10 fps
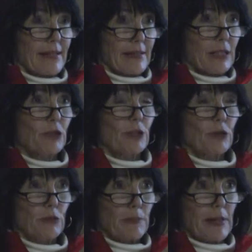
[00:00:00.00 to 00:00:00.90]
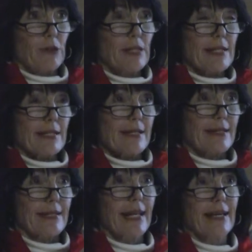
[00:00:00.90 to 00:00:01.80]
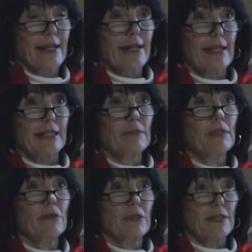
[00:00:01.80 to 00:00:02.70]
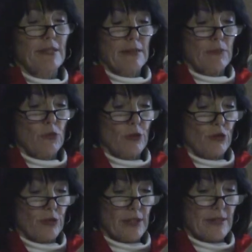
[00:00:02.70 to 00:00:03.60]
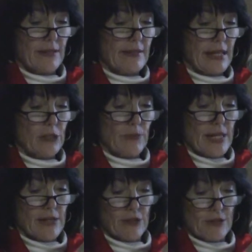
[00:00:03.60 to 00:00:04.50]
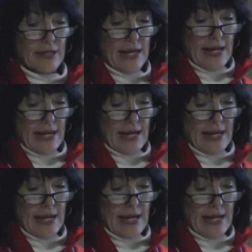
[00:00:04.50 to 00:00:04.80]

uh, I took a trip out east uh, to meet with some orchardists and cider makers,